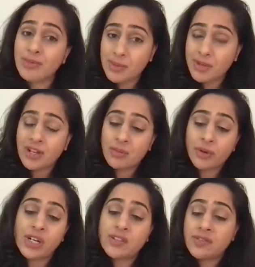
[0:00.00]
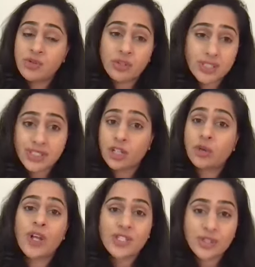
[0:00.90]
maybe in a more individualistic or
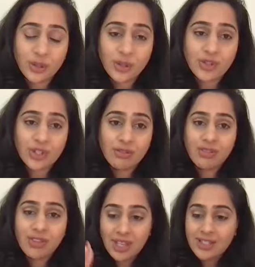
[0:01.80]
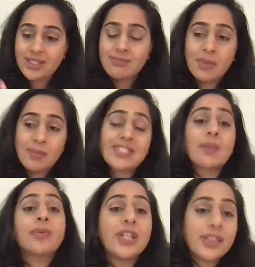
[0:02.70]
western culture they can maybe
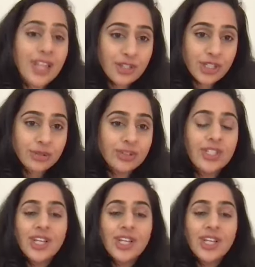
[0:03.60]
separate that too